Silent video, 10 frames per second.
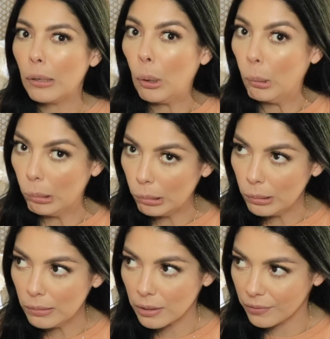
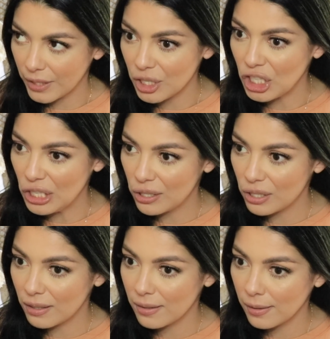old or vintage
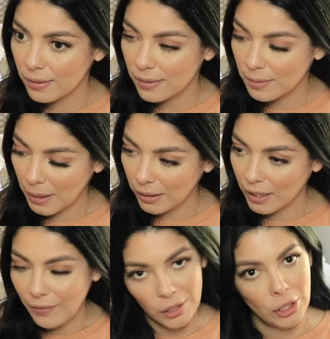smelling,
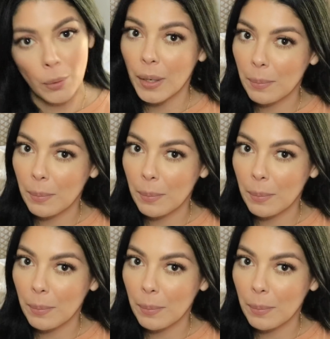if you know what I